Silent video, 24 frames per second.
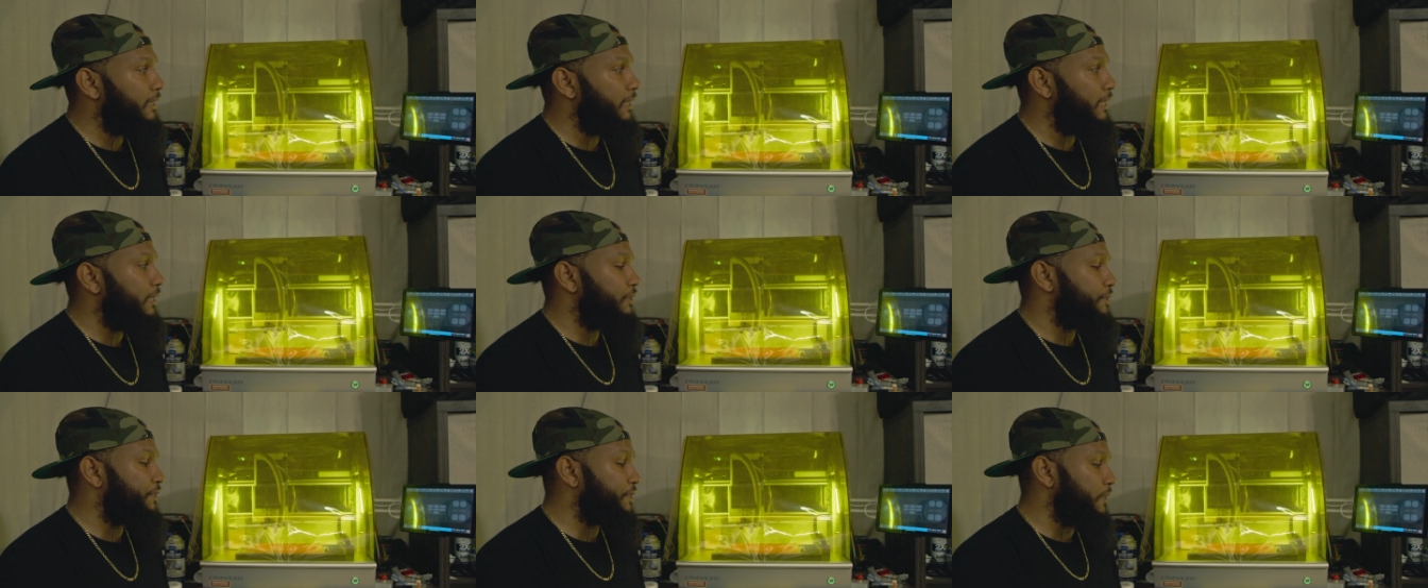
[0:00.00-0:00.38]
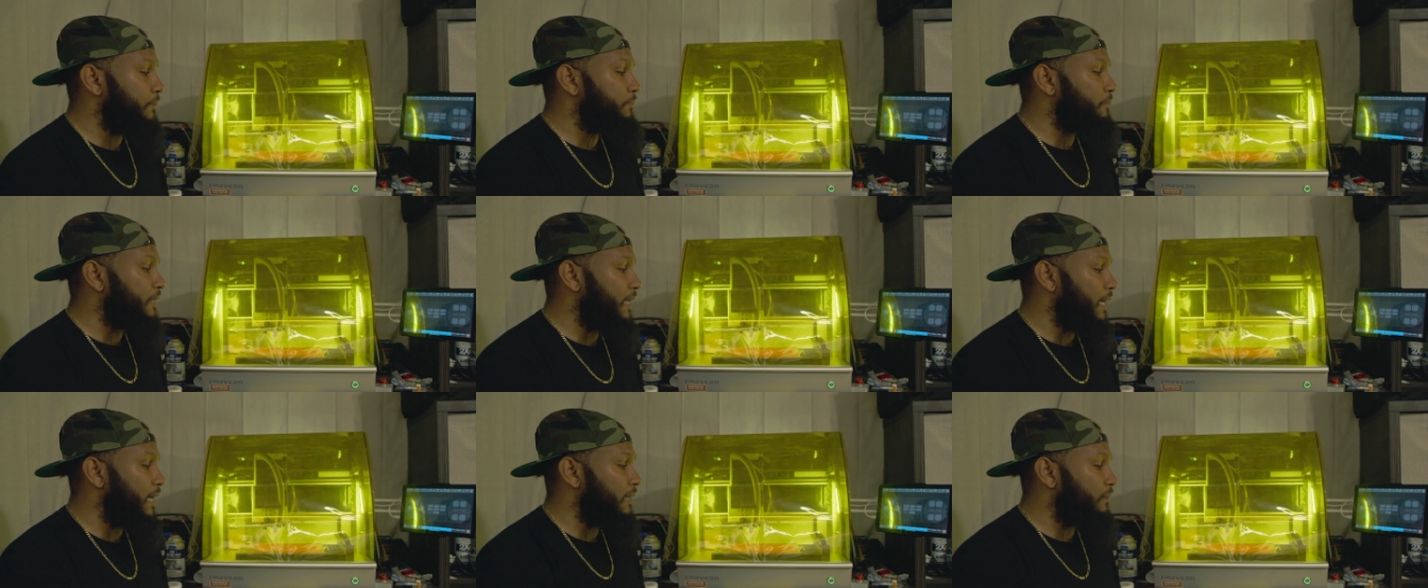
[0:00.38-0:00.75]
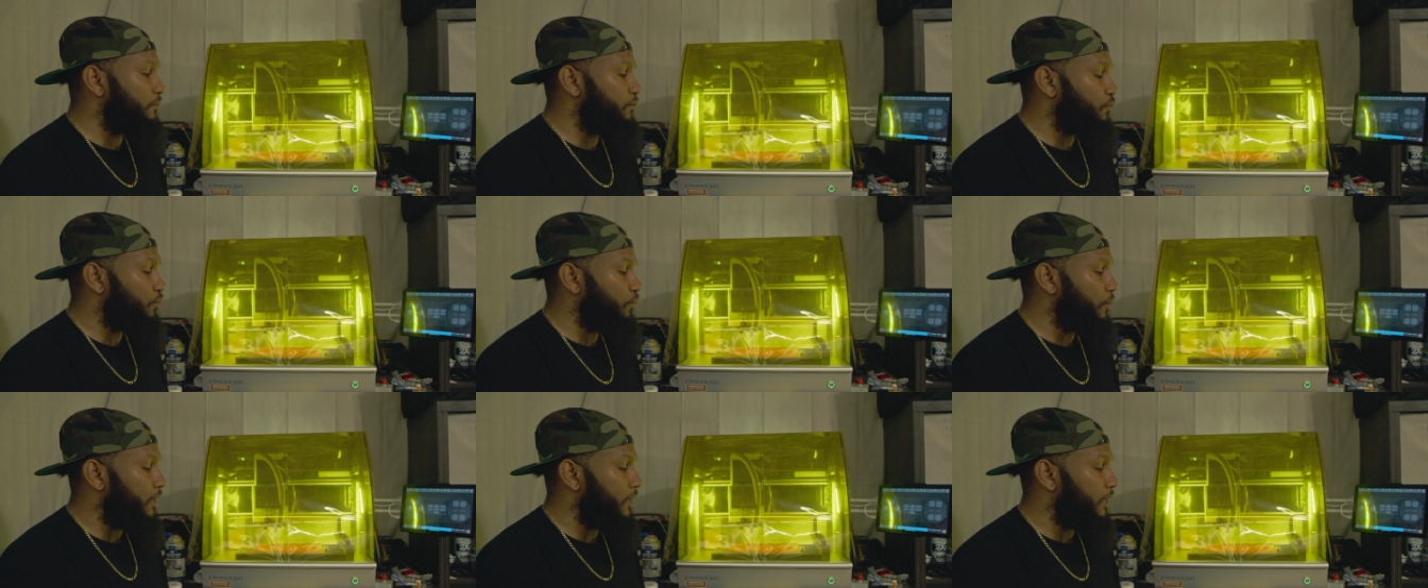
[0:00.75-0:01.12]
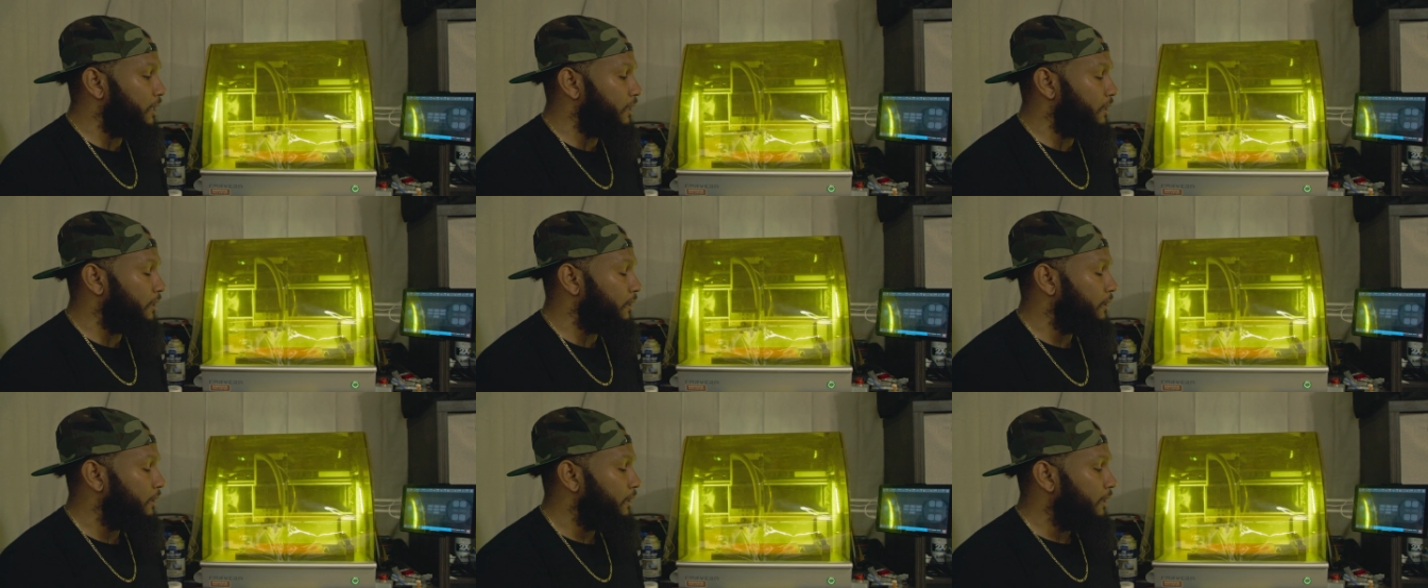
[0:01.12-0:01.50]
There's sometimes
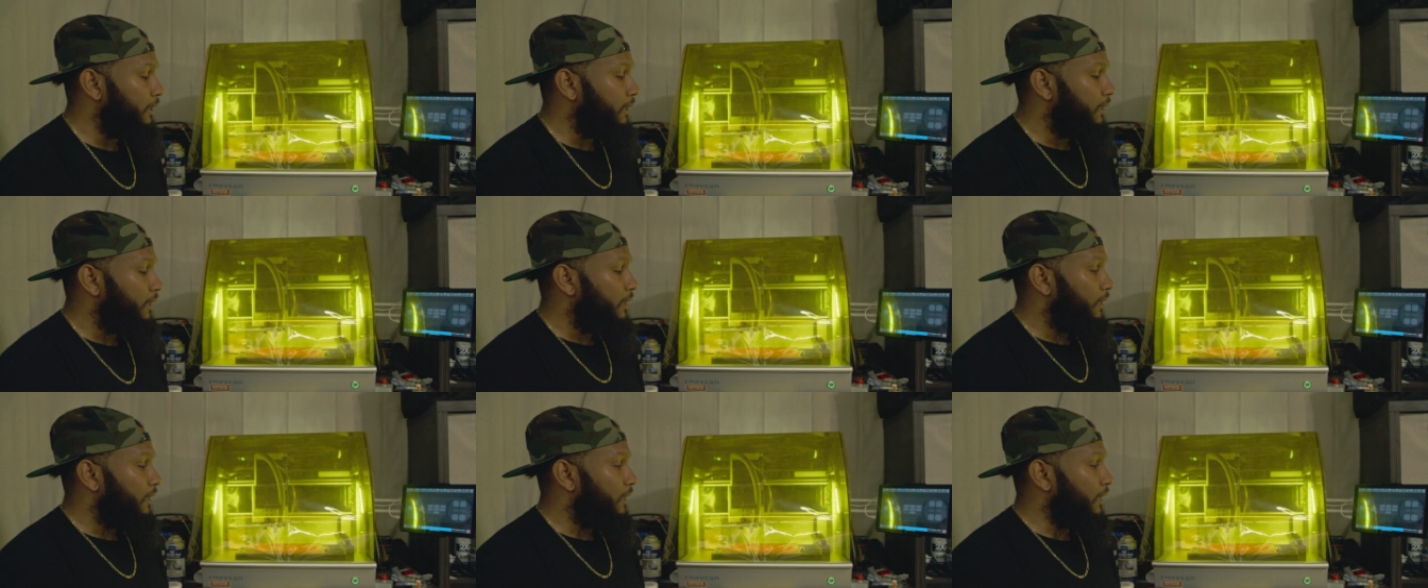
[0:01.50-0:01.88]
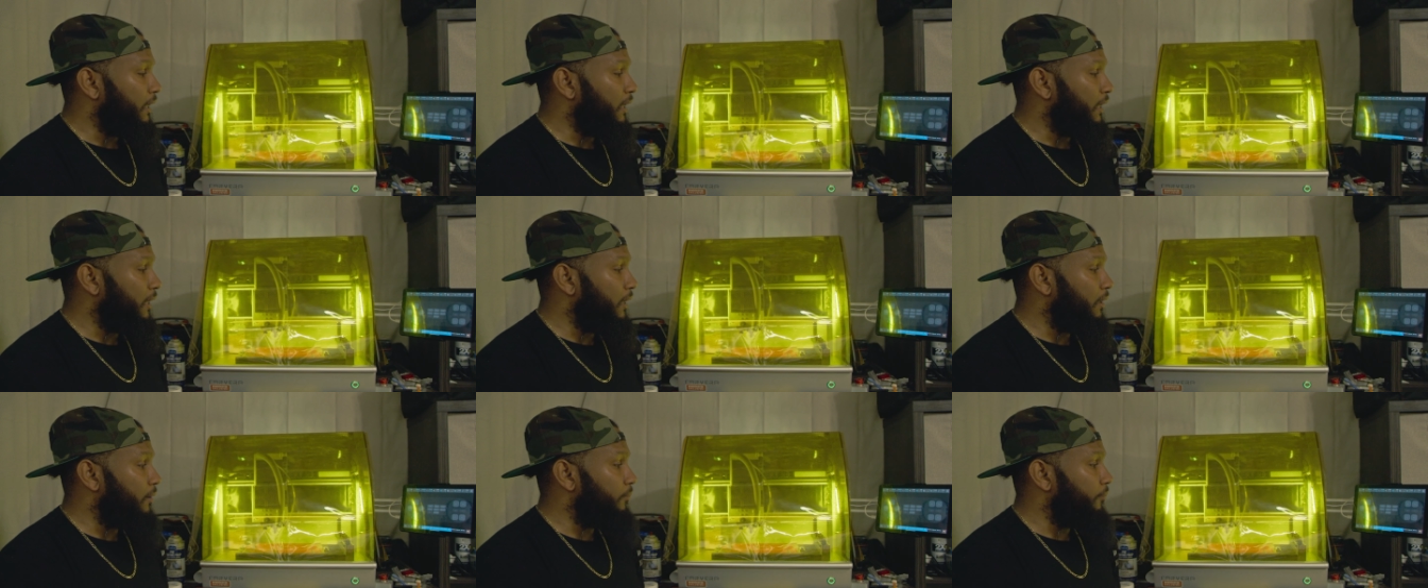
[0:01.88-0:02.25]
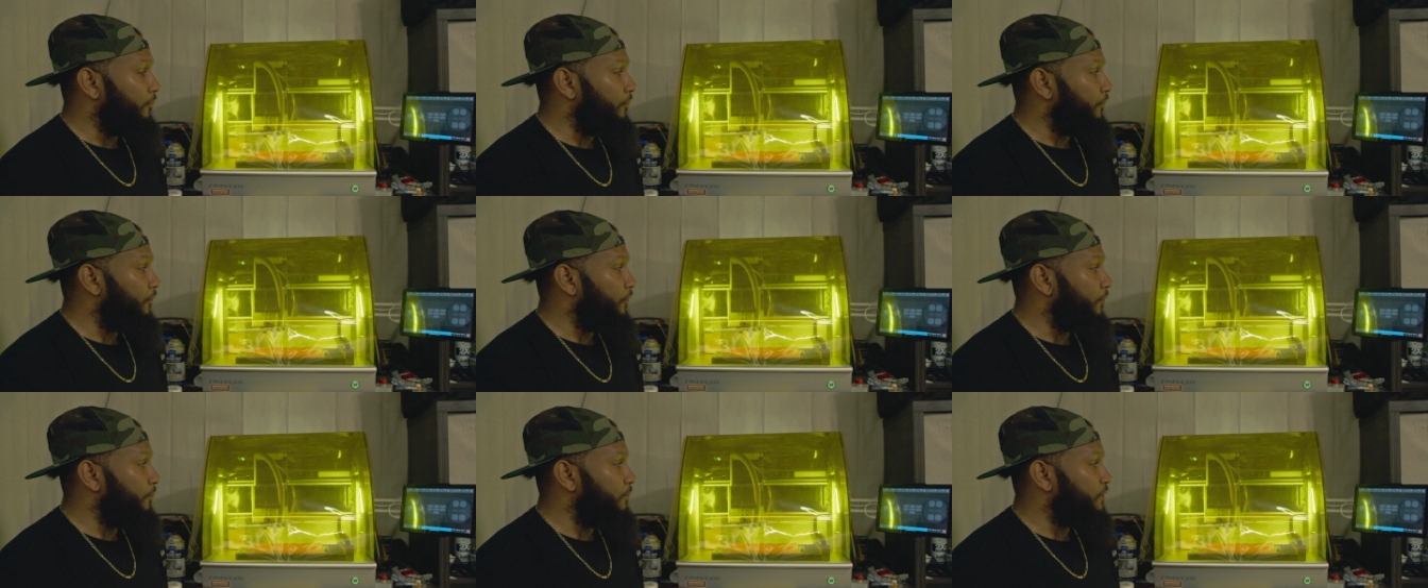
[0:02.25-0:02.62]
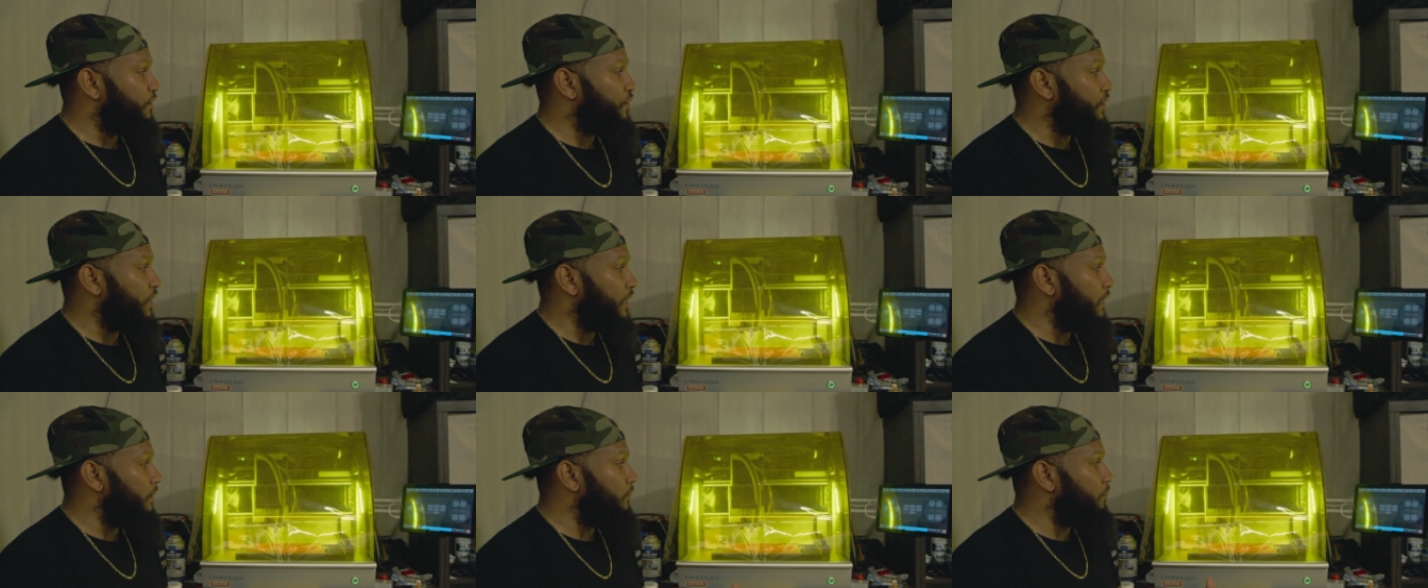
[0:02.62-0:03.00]
where the
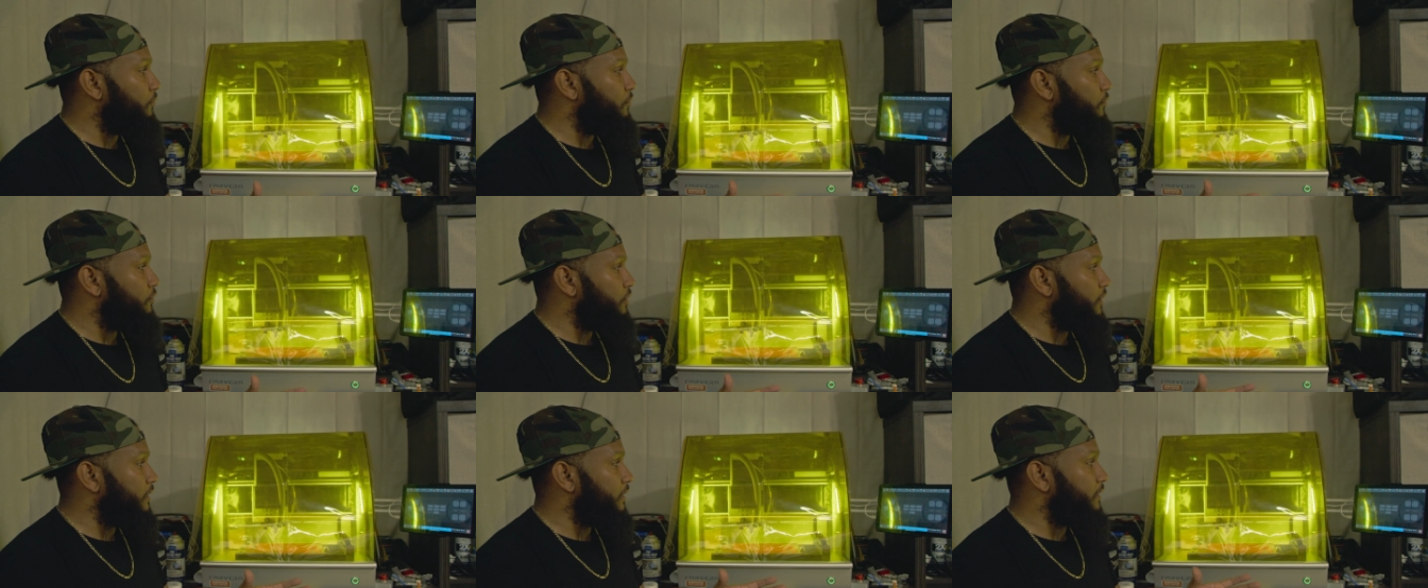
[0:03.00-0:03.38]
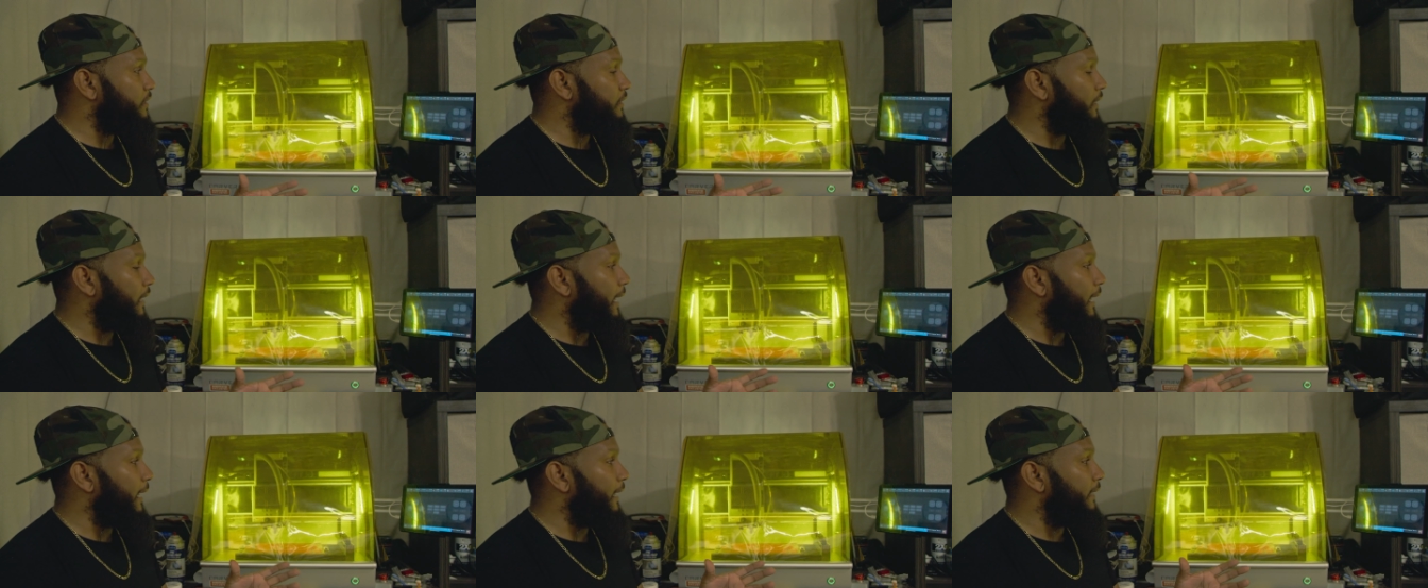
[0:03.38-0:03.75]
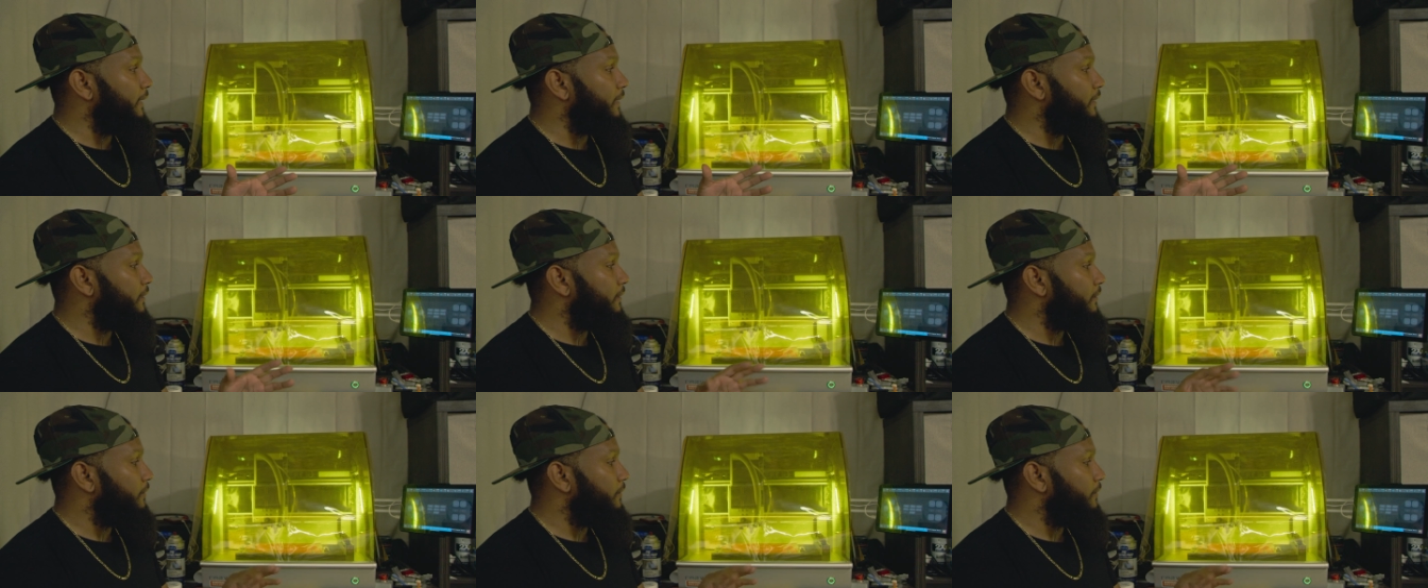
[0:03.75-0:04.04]
machine will just like